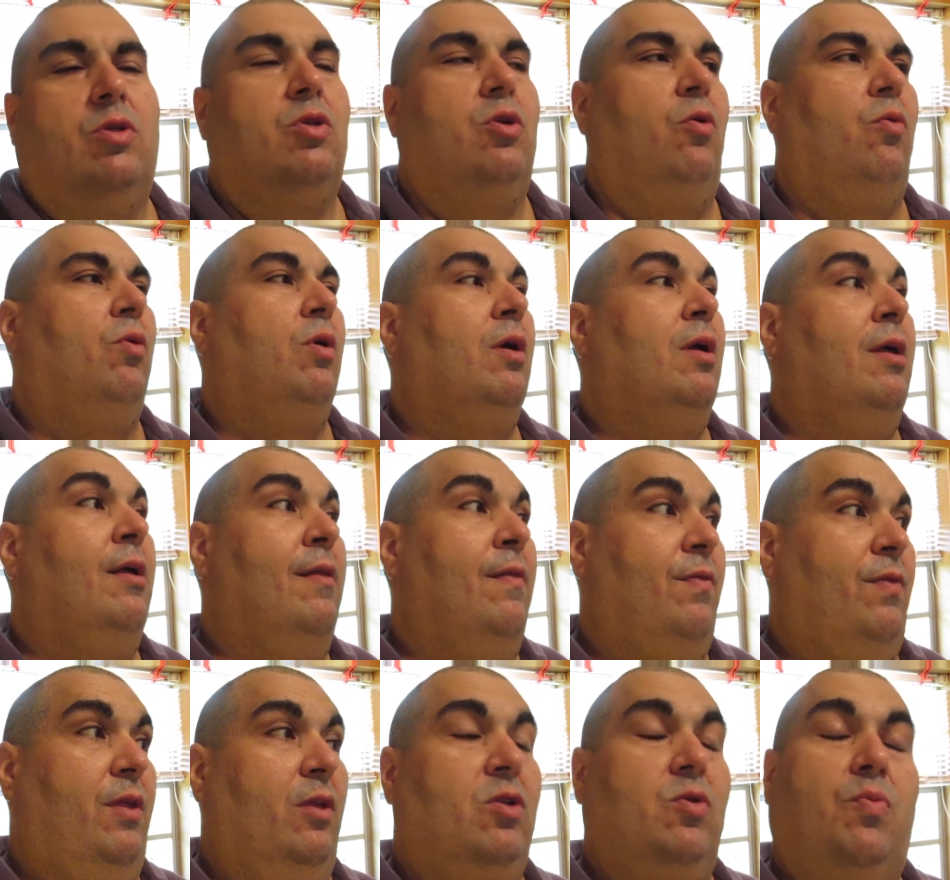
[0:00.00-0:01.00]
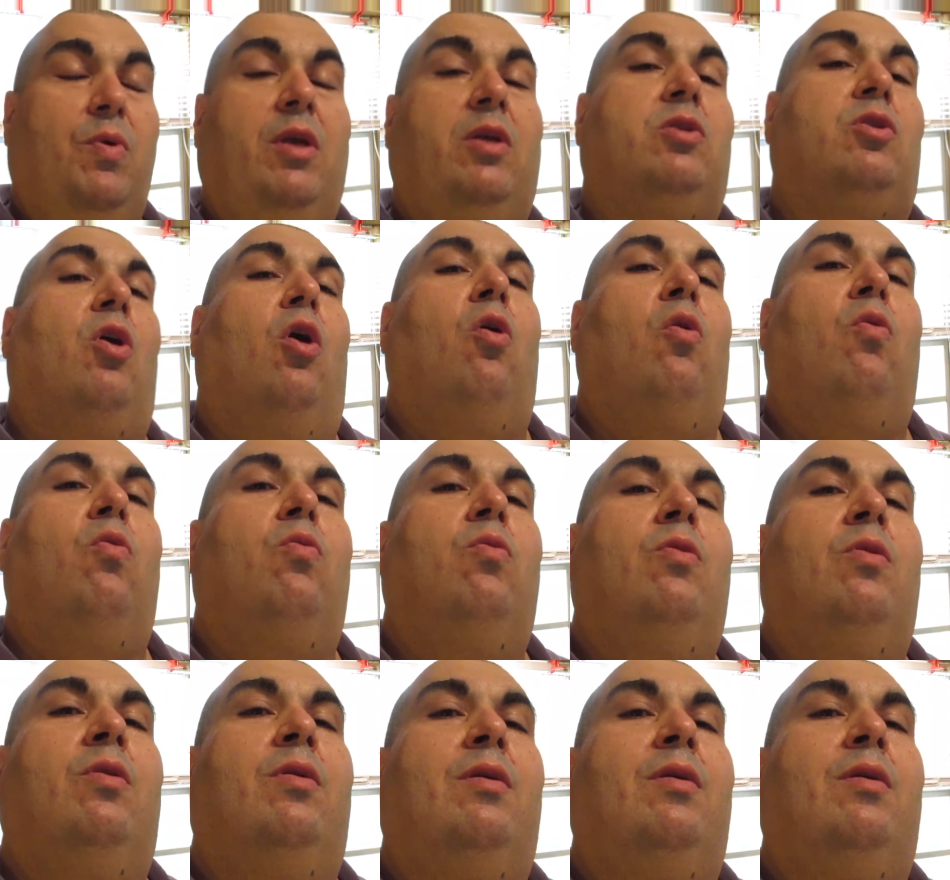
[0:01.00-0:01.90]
So this week's goal